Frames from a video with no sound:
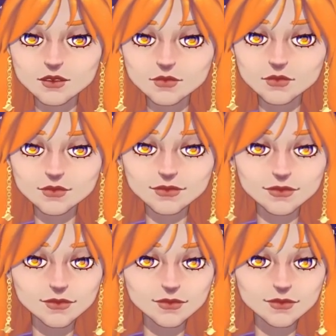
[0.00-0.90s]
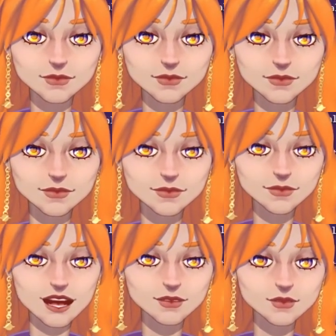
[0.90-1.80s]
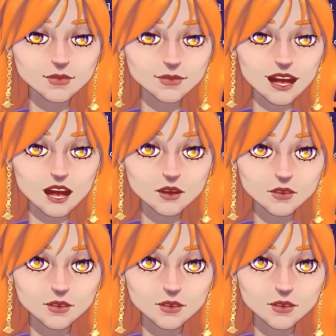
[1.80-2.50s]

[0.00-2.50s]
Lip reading: Who did this Santos help?